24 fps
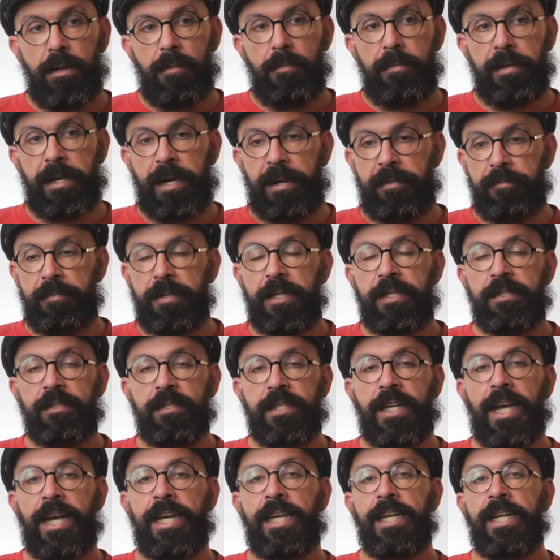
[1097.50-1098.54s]
but I've been
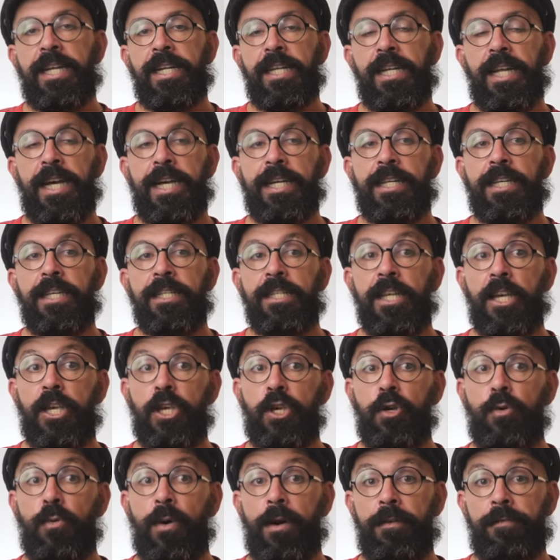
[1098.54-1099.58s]
skating lately
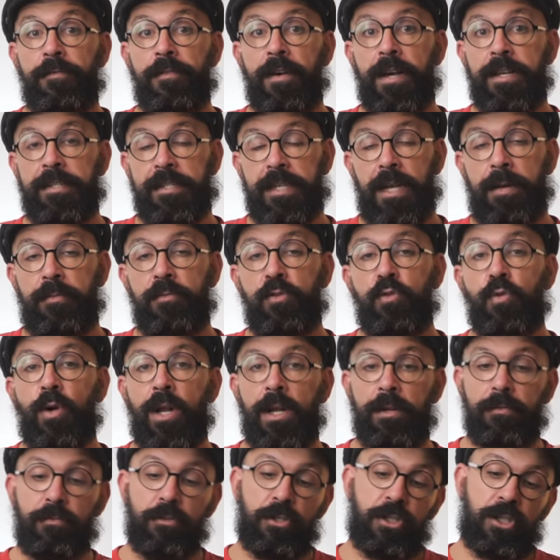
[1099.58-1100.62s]
the UFS
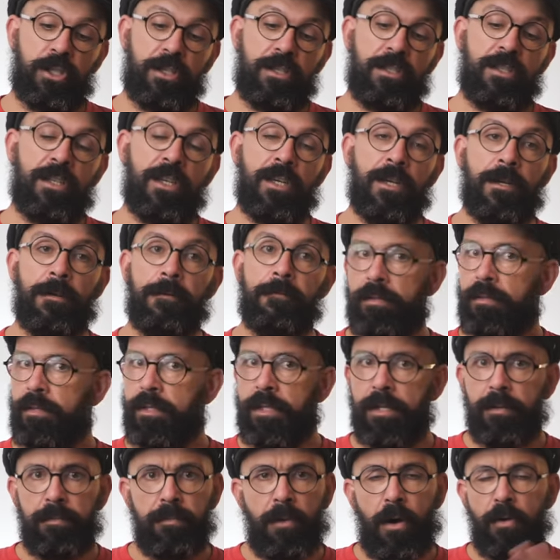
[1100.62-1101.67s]
M12, which is the
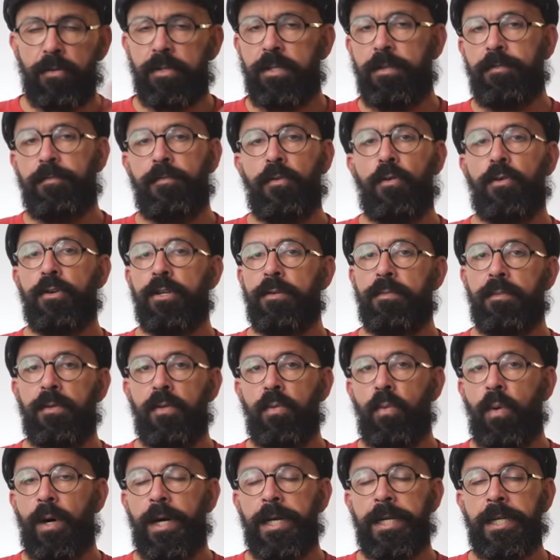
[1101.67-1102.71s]
most
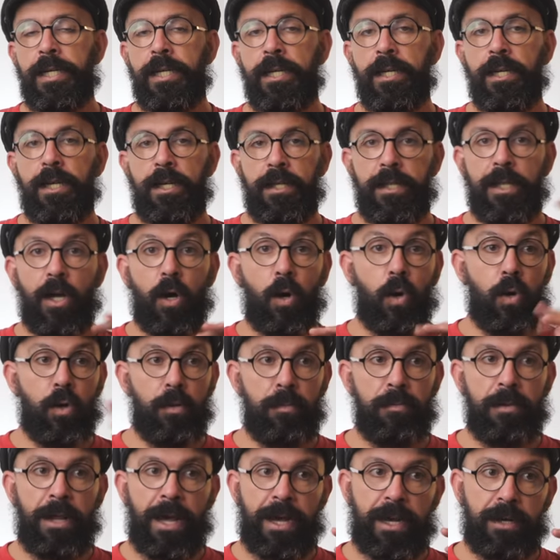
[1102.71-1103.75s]
affordable one, the all
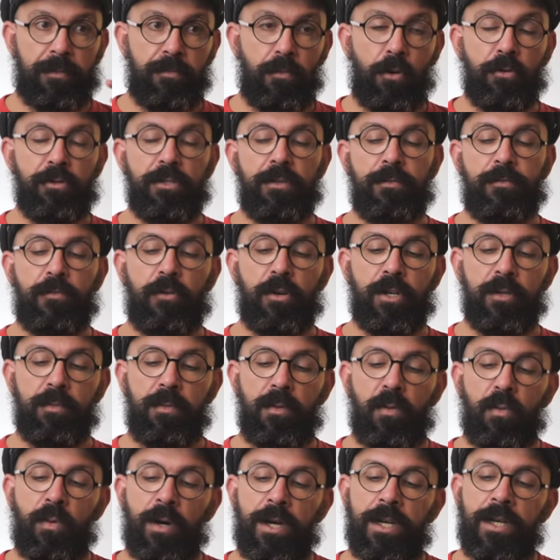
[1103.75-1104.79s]
black most
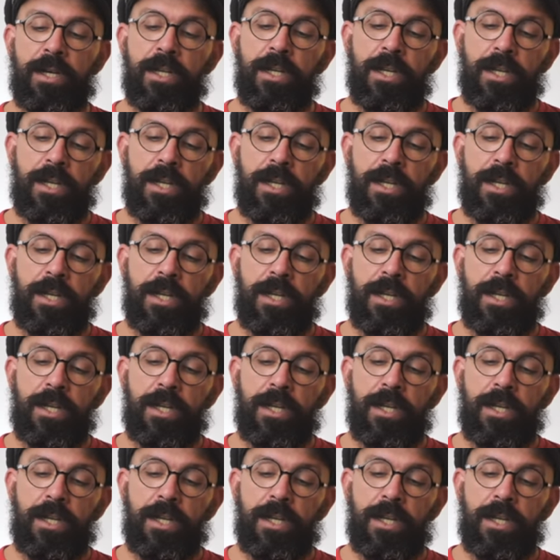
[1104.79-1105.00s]
affordable one,